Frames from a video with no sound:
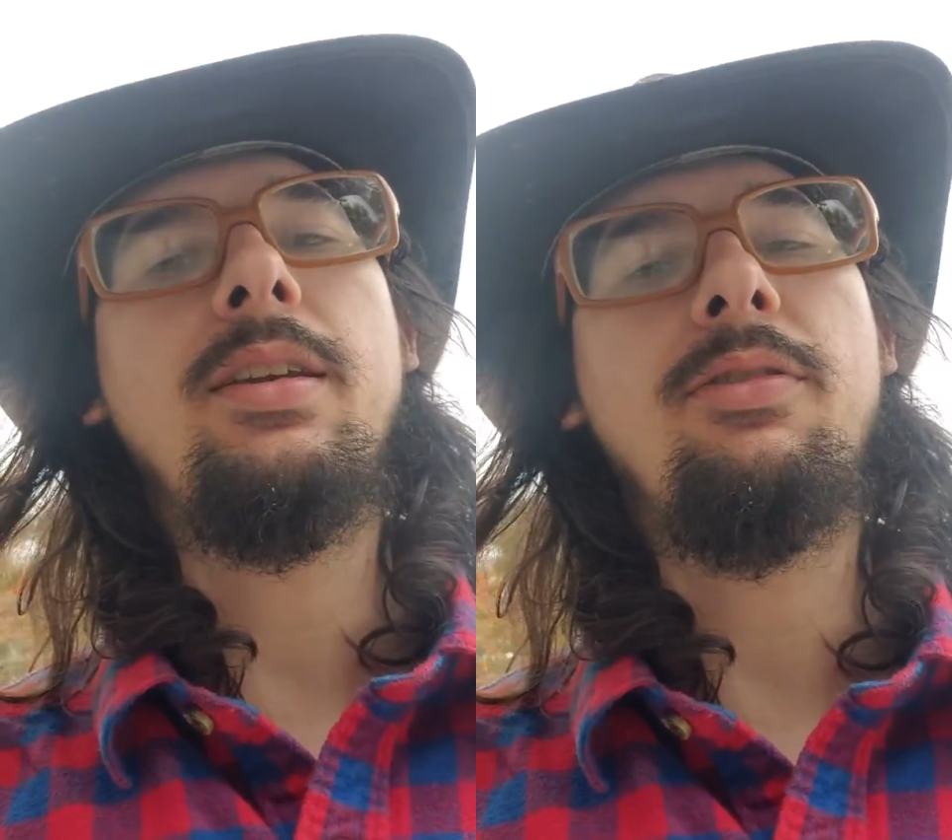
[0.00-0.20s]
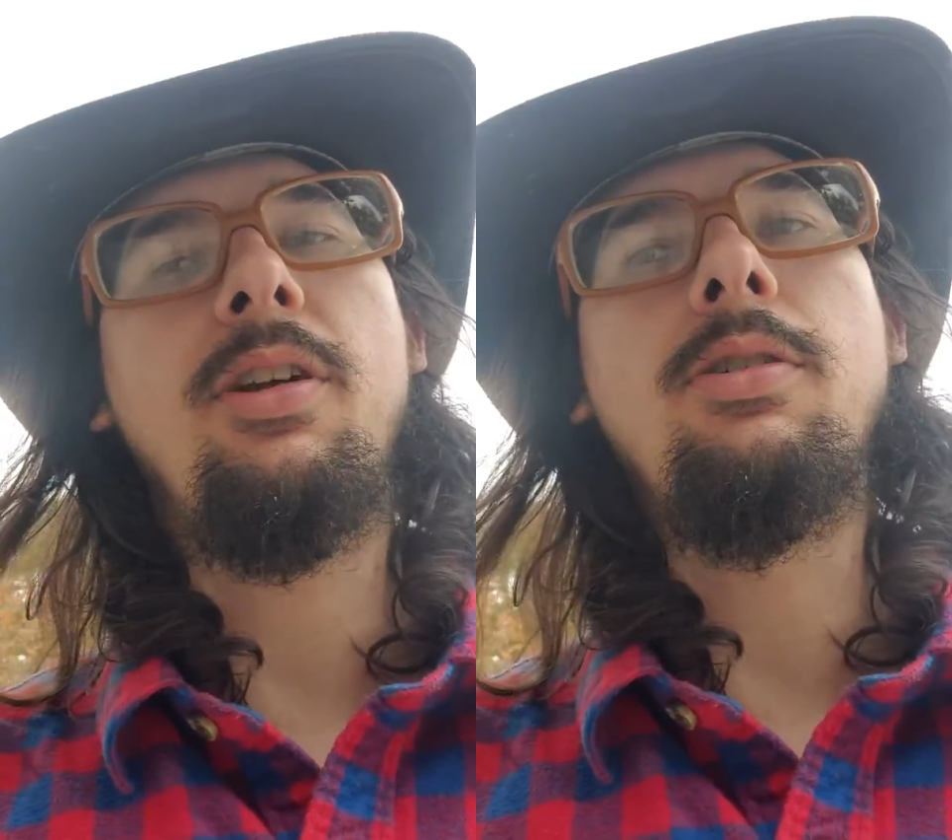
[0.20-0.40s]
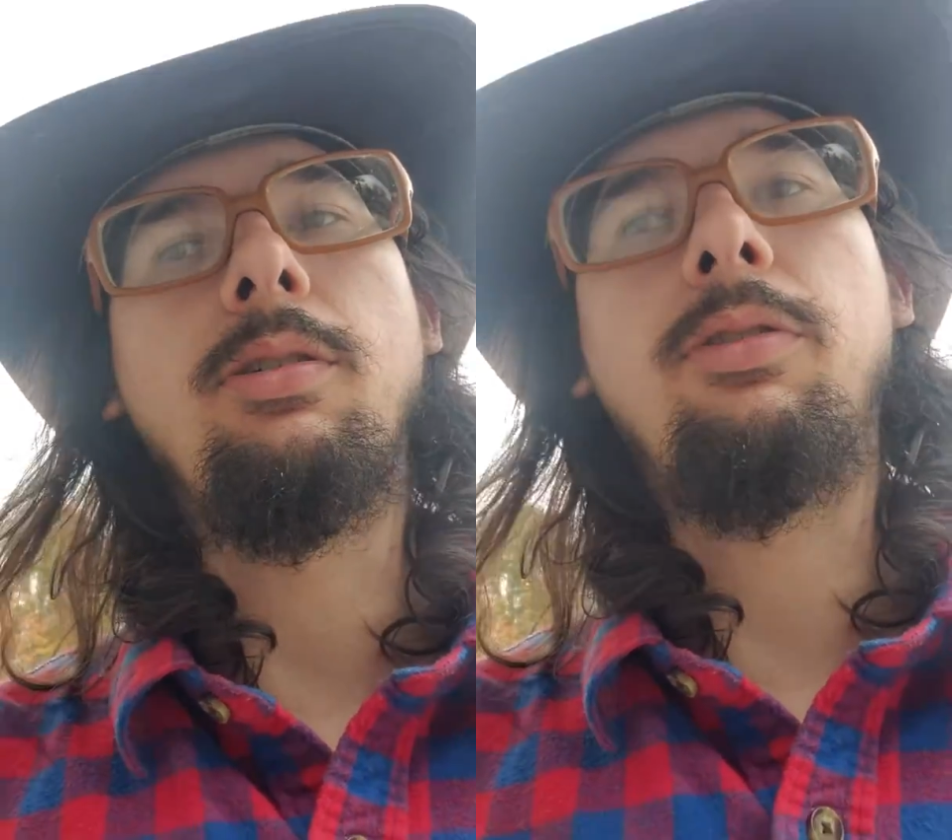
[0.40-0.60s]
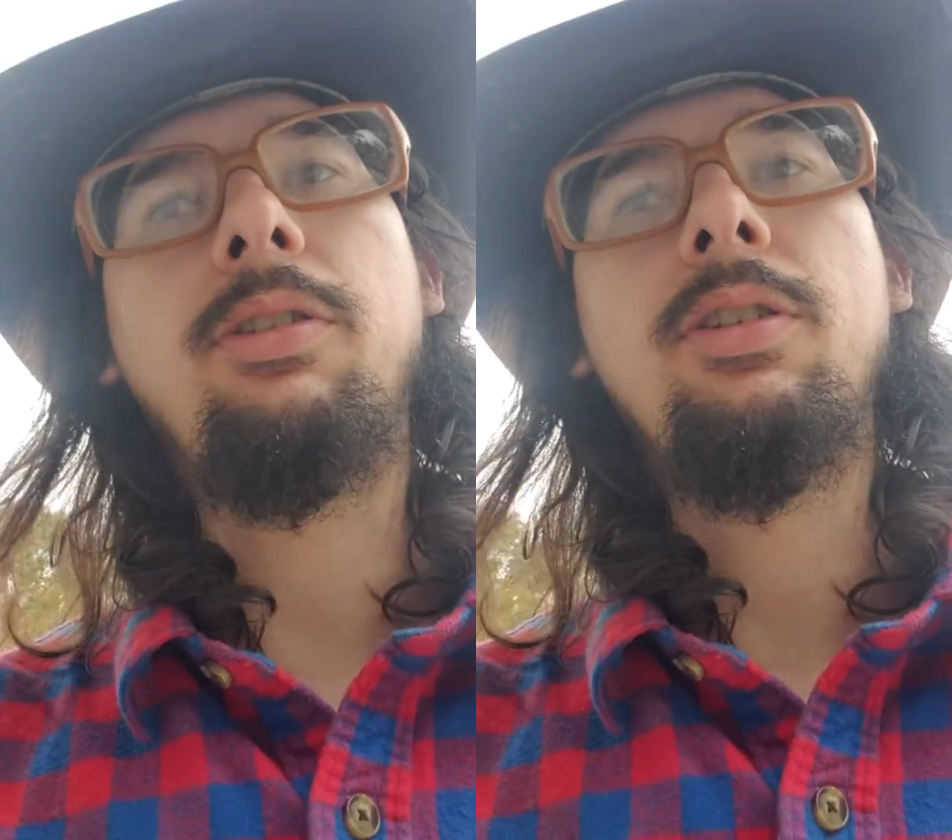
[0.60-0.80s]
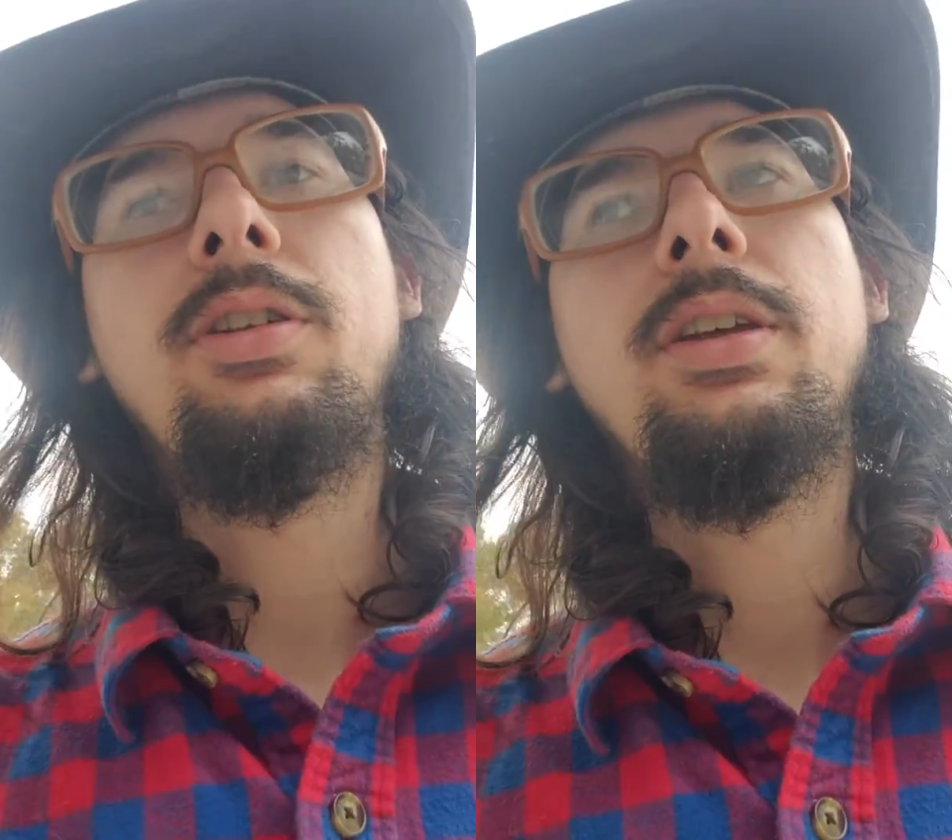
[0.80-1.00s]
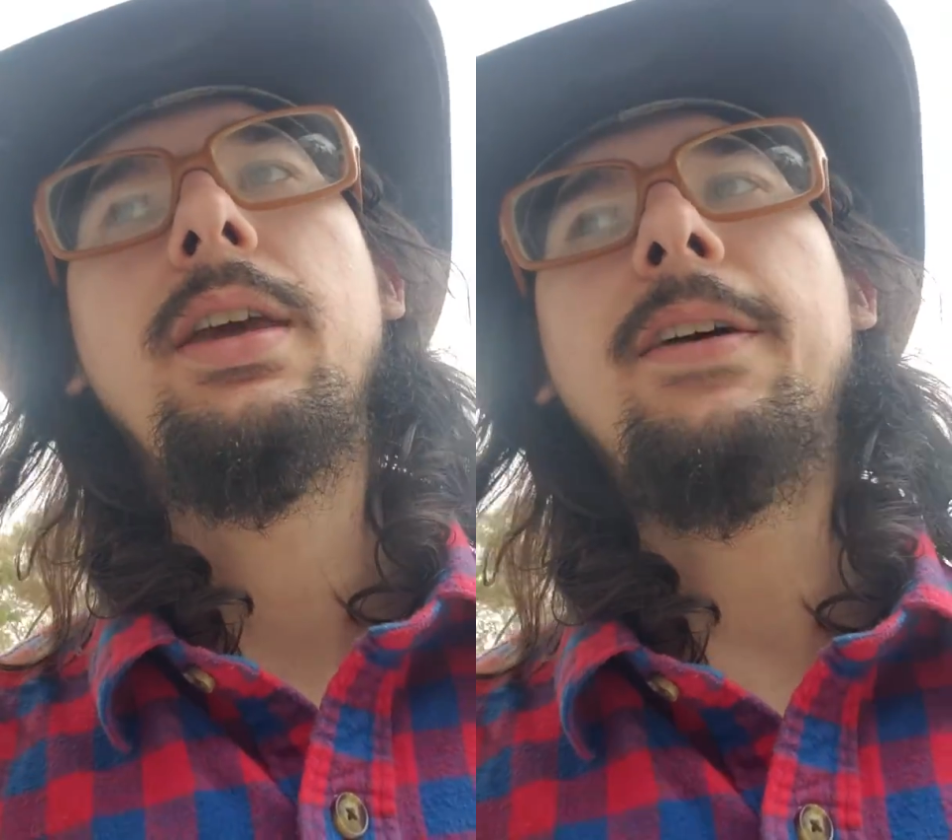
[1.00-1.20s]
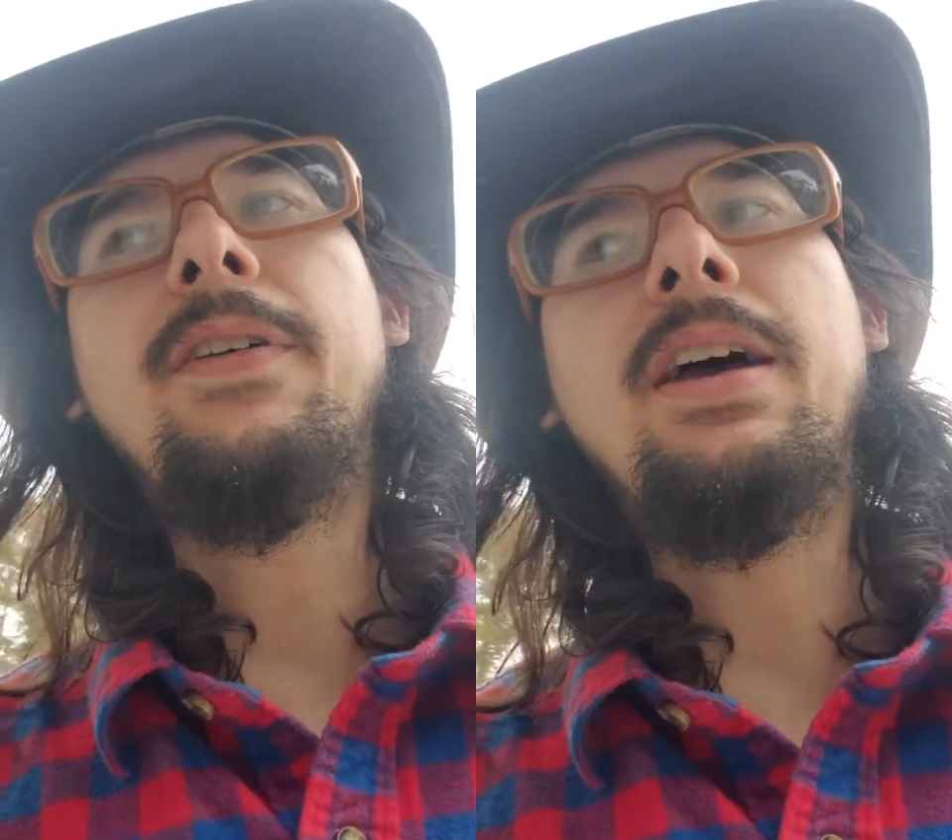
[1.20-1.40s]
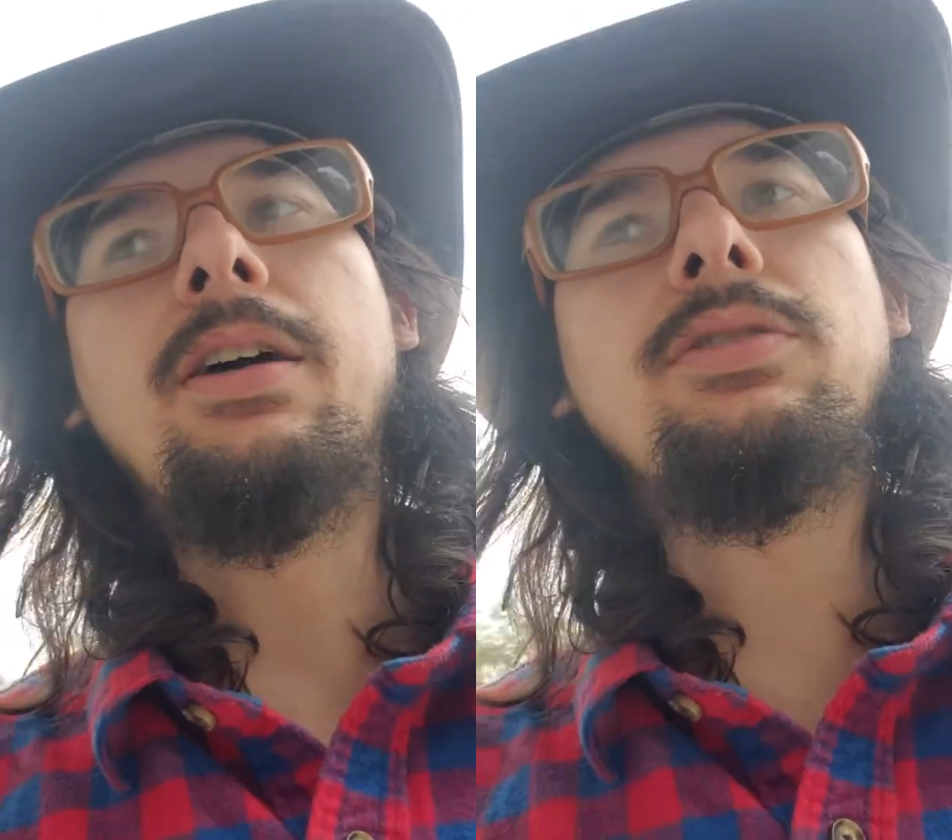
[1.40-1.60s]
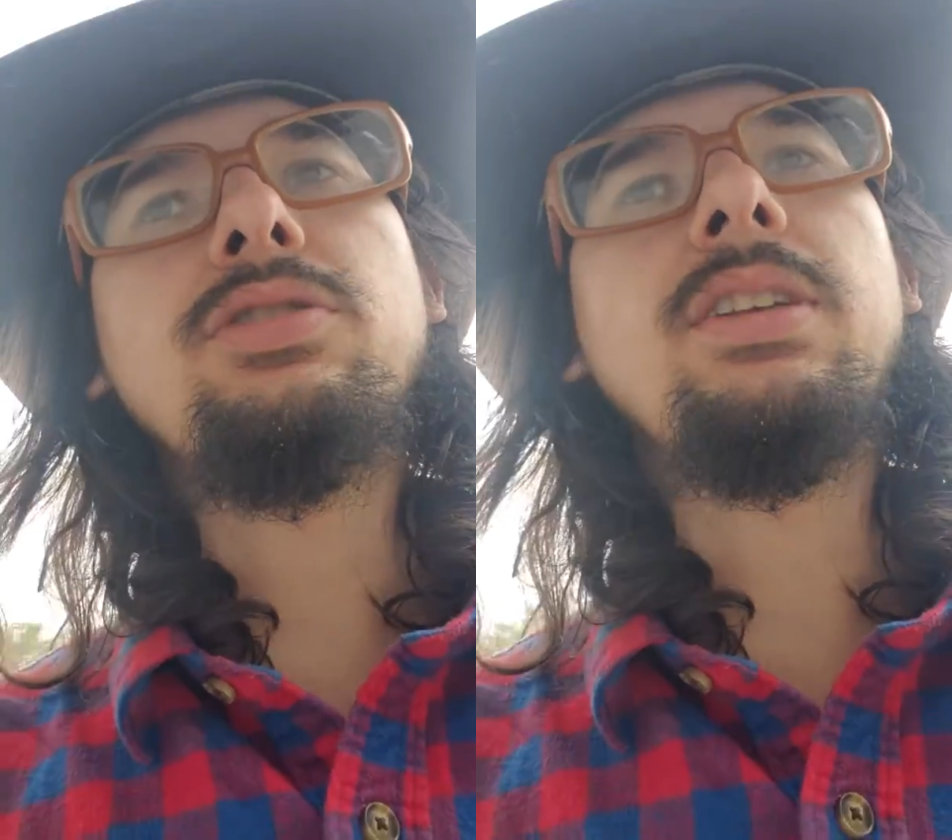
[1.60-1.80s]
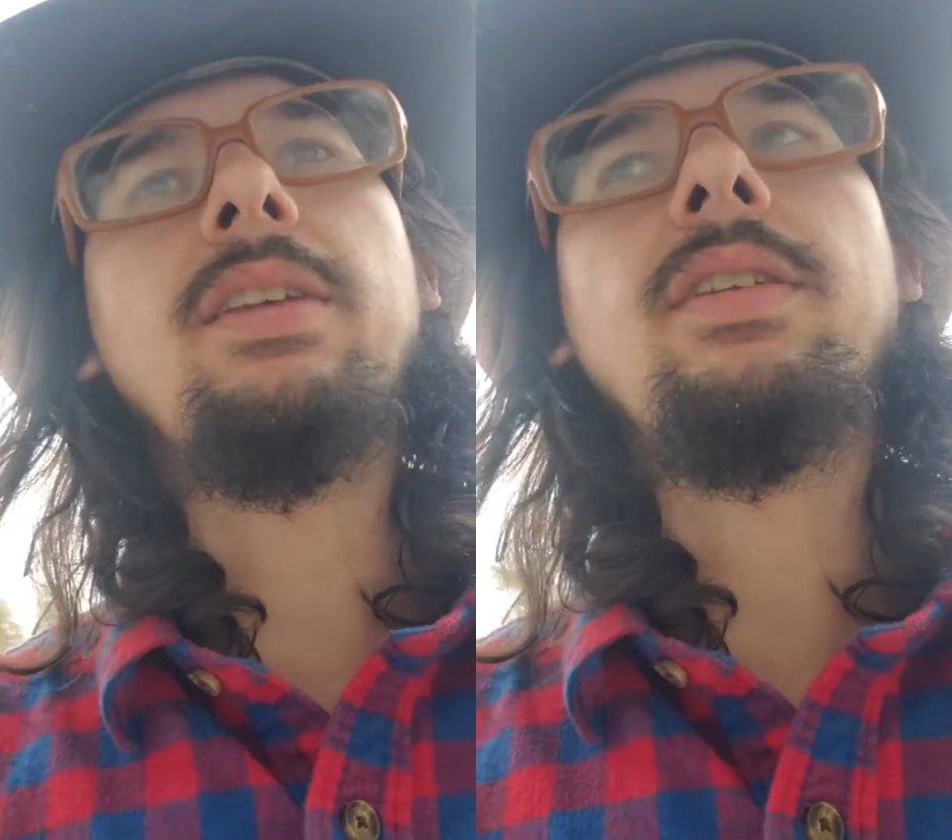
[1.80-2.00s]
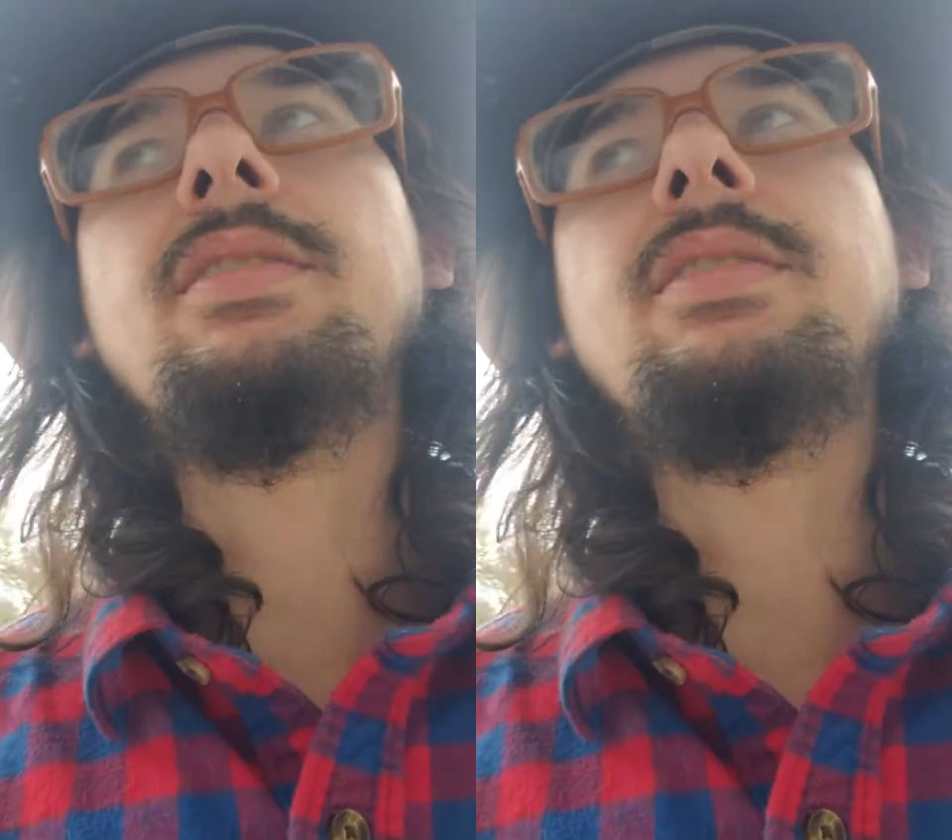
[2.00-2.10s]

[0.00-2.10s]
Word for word: in songs. If I understand the